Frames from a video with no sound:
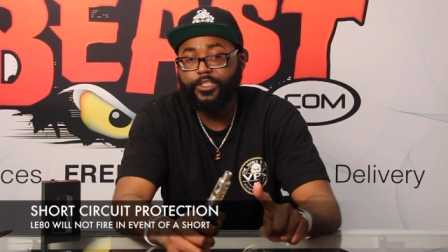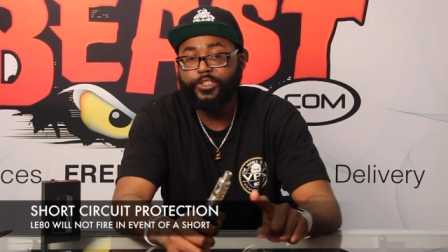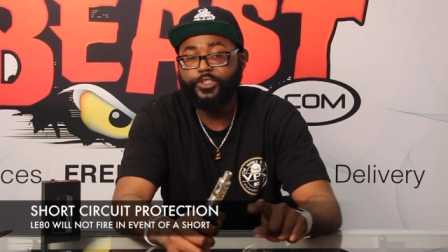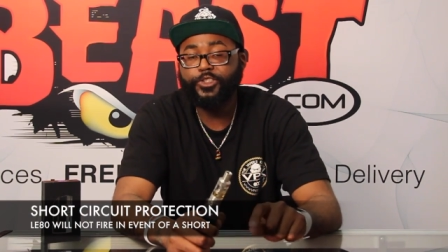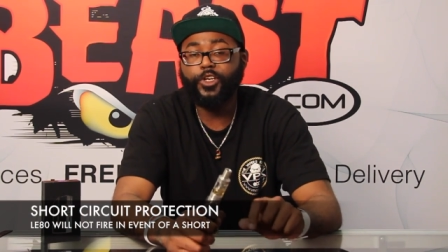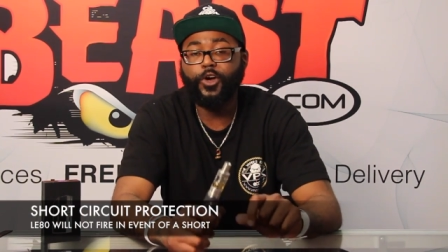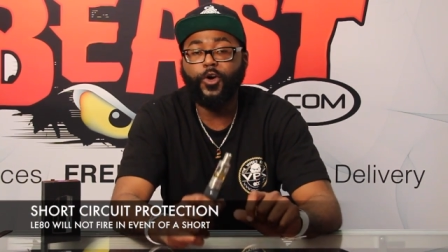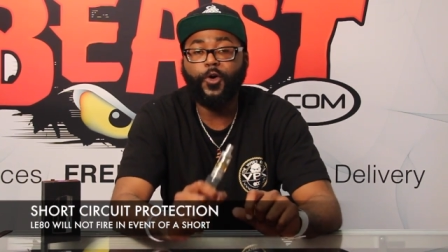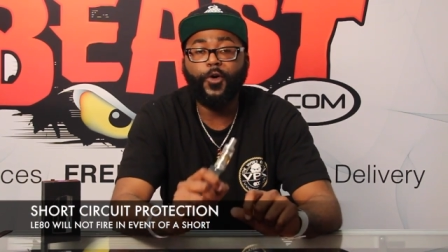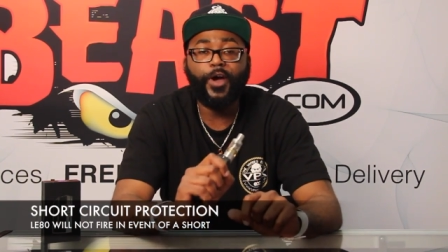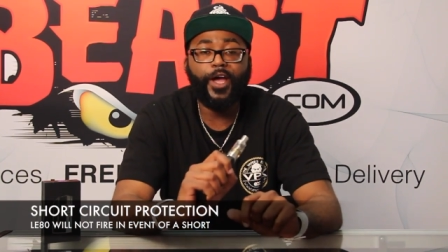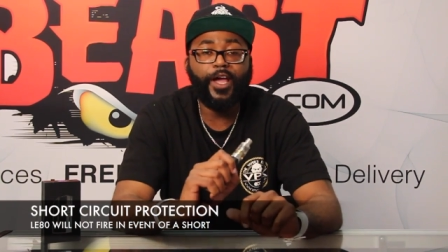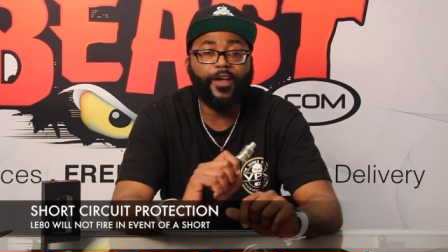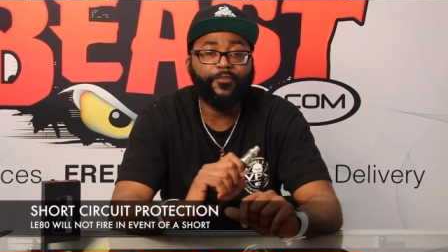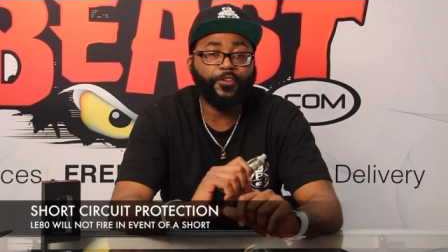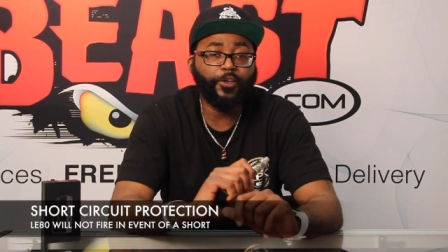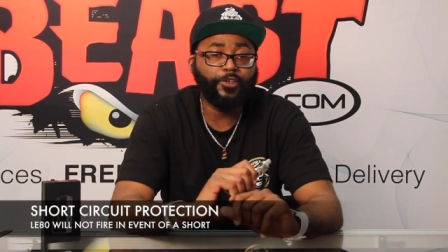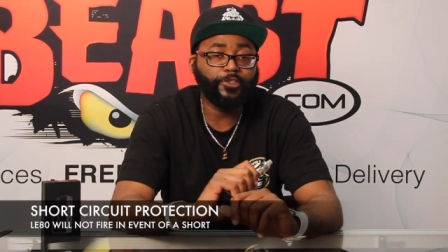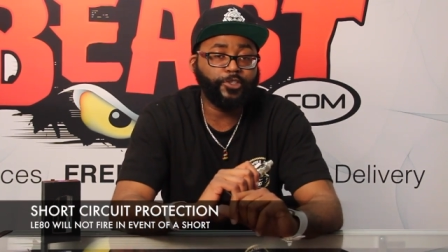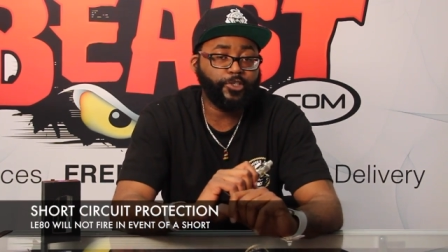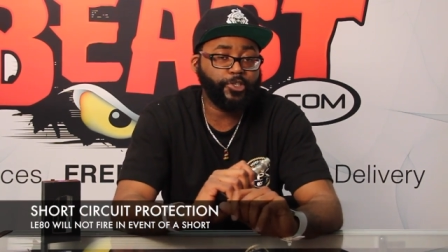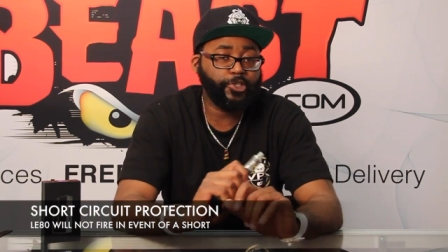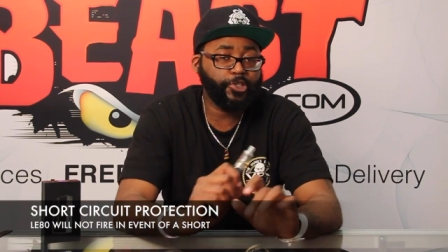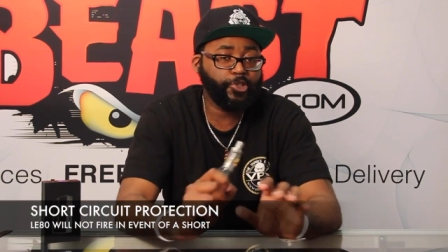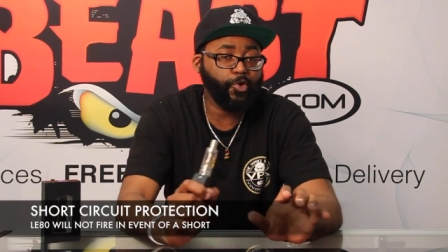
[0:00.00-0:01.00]
So if
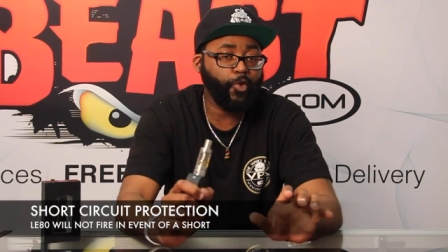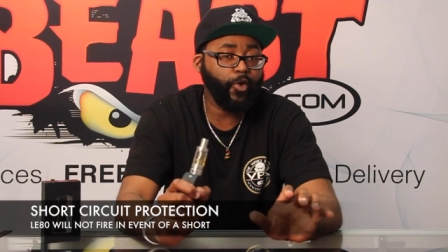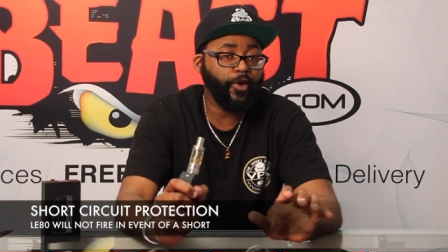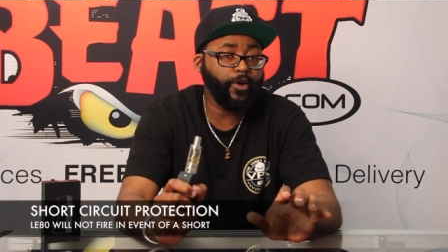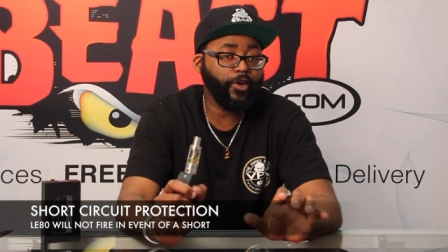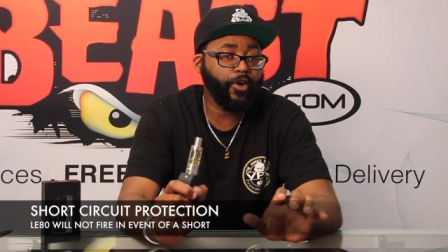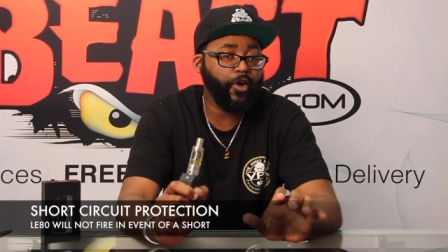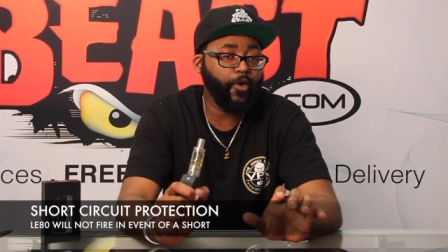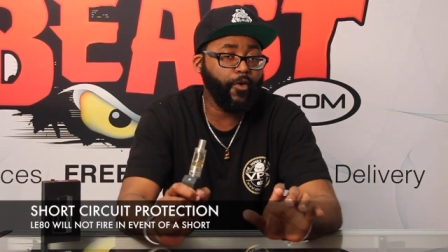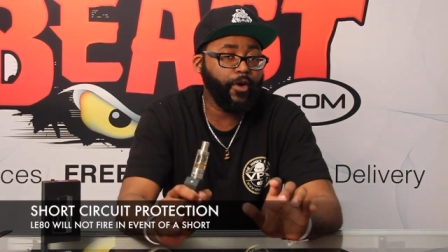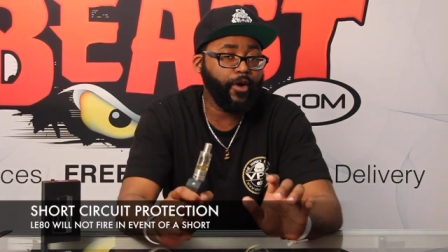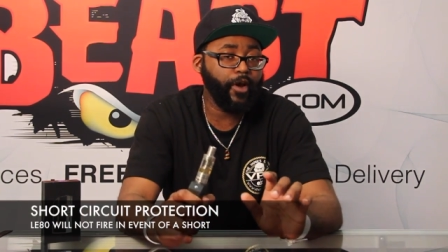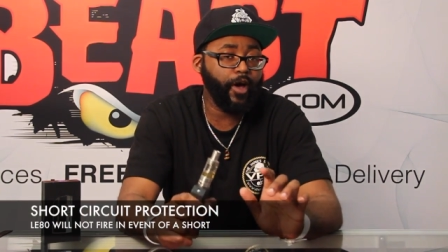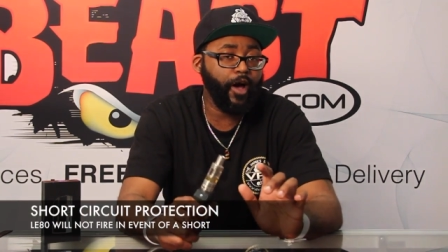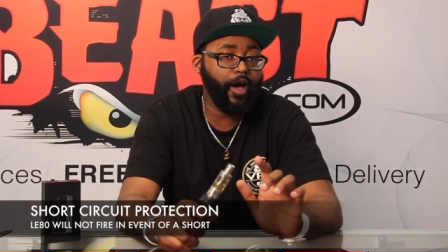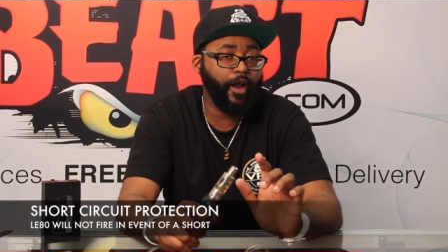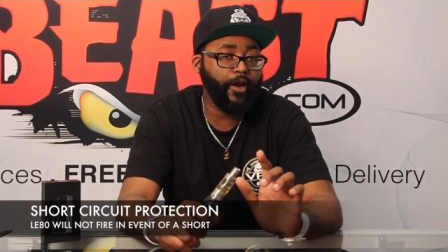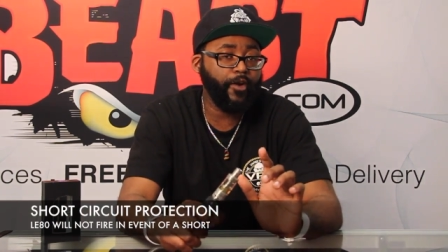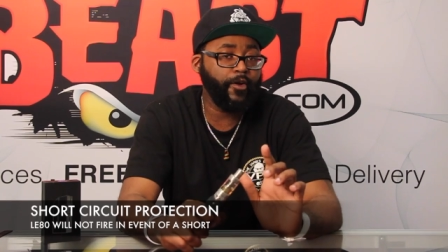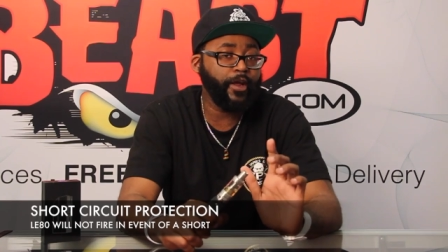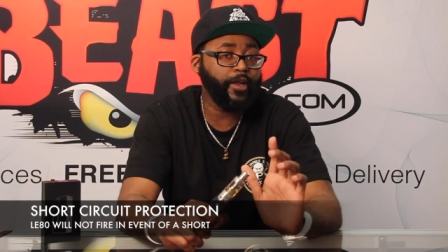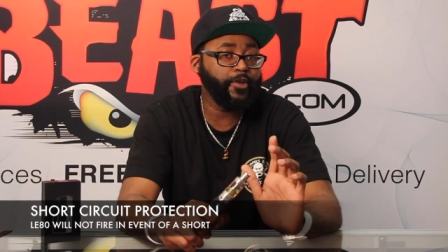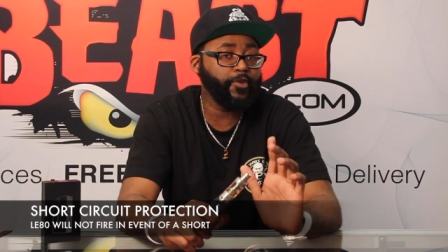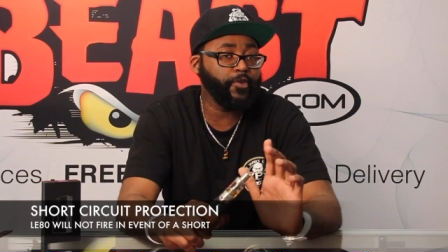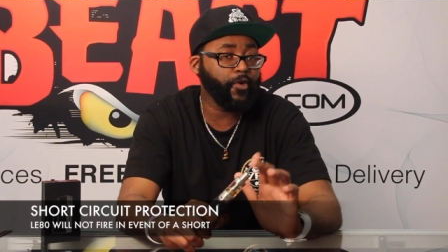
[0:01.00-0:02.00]
there's a short going
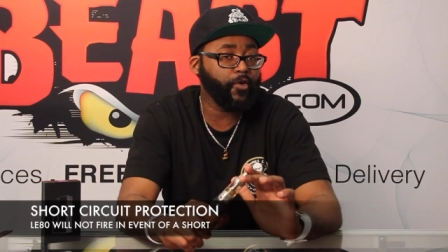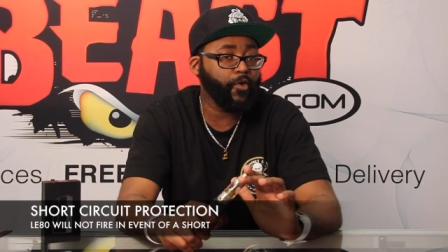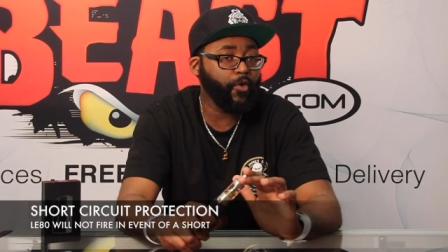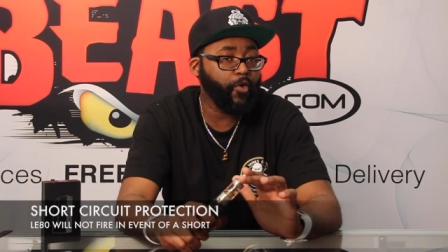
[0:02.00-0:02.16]
on in your